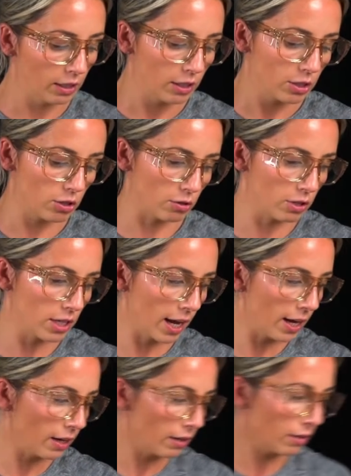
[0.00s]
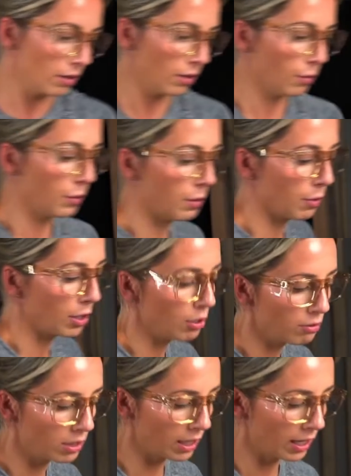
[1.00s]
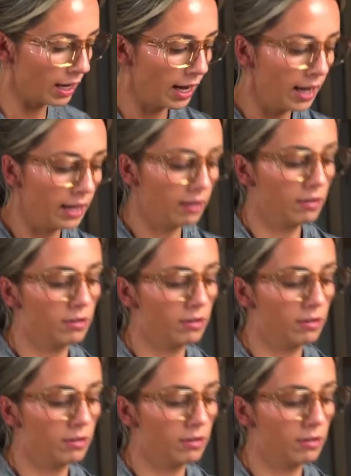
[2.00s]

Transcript: So say we were using a